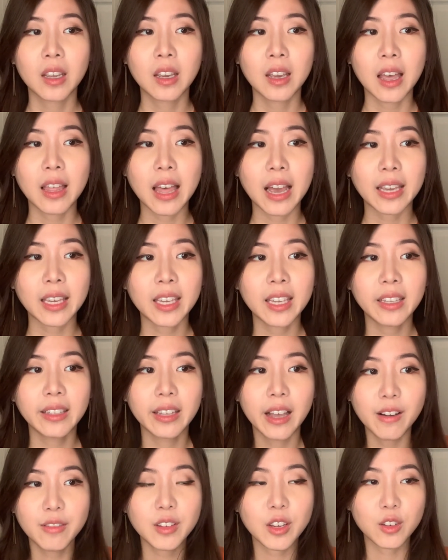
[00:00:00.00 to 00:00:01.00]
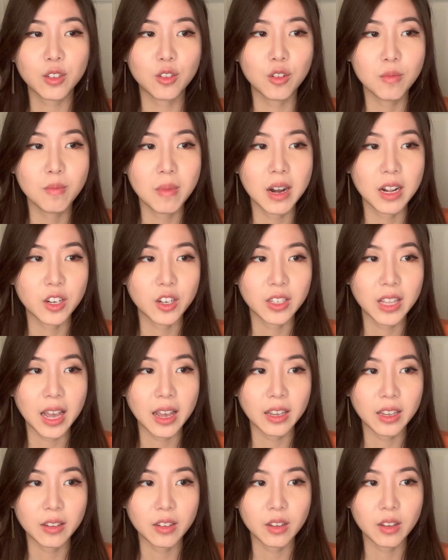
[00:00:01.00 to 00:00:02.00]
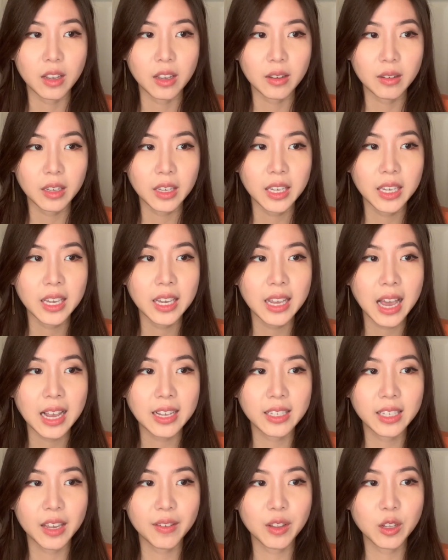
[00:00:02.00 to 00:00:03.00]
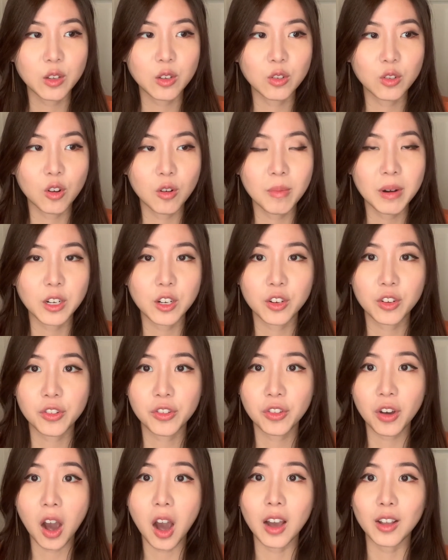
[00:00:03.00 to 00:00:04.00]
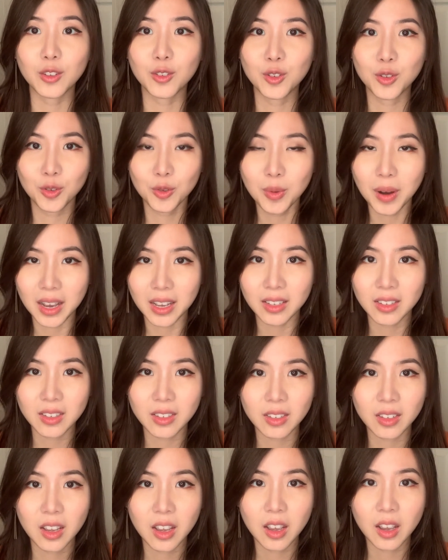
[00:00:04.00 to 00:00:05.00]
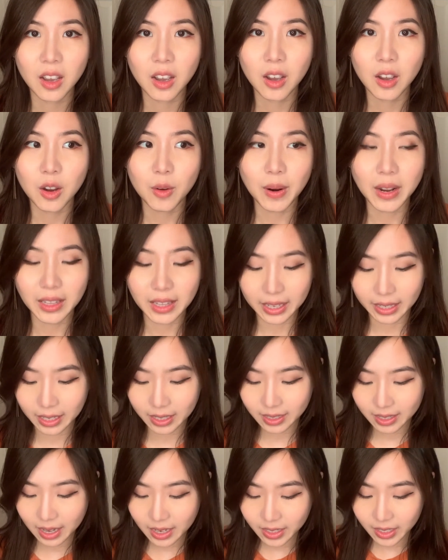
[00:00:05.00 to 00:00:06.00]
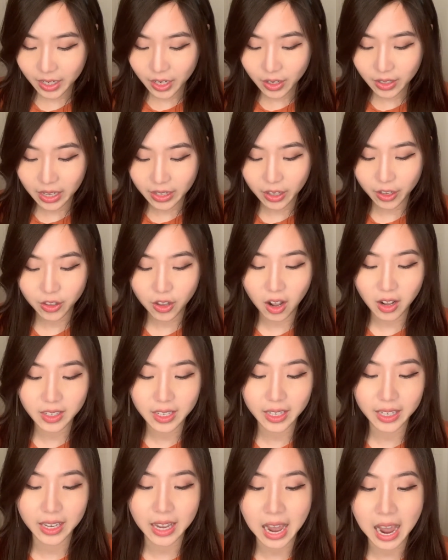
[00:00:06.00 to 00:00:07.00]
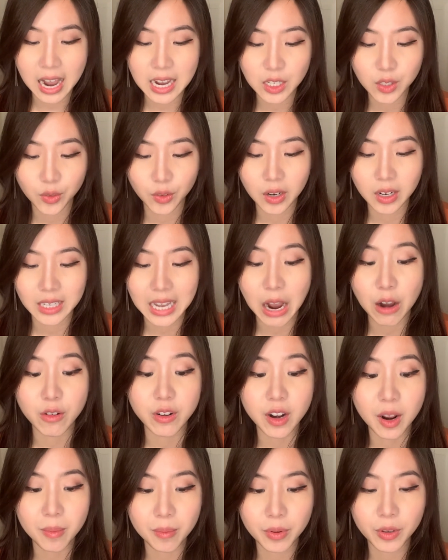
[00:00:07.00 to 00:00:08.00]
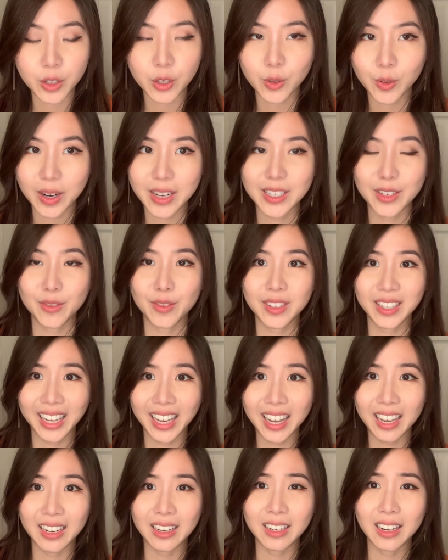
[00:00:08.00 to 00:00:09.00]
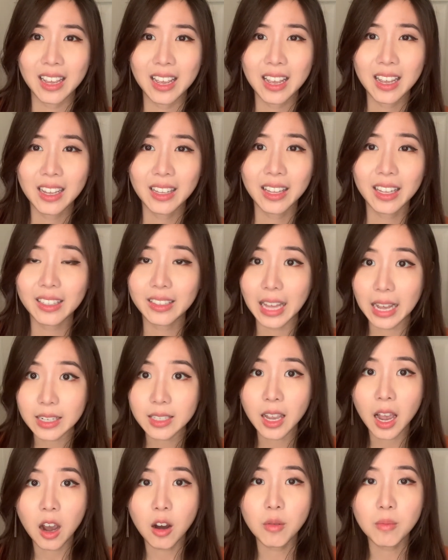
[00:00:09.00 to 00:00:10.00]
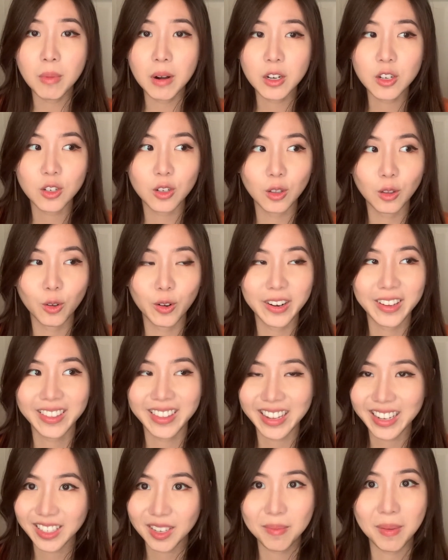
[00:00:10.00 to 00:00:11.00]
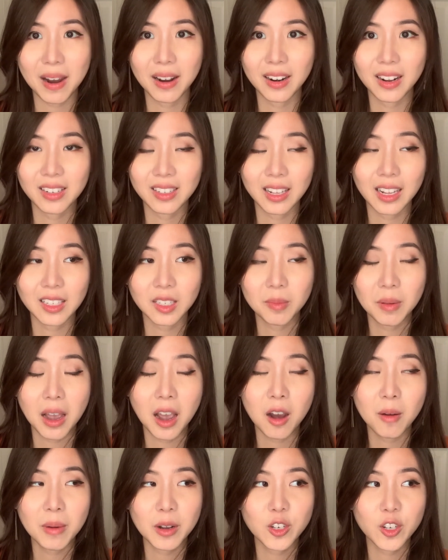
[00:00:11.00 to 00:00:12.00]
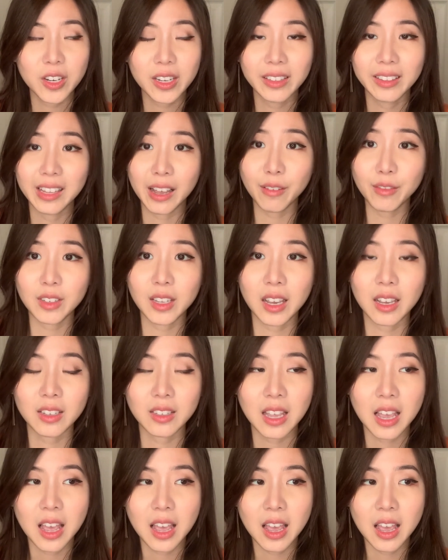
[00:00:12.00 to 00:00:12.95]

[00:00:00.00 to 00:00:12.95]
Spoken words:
that he loves us so much, that he has given so much thought to us, right? Like it says here that the thoughts that he has for us outnumber the grains of sand. Like that's how much the Lord thinks about us. That's how much he loves us.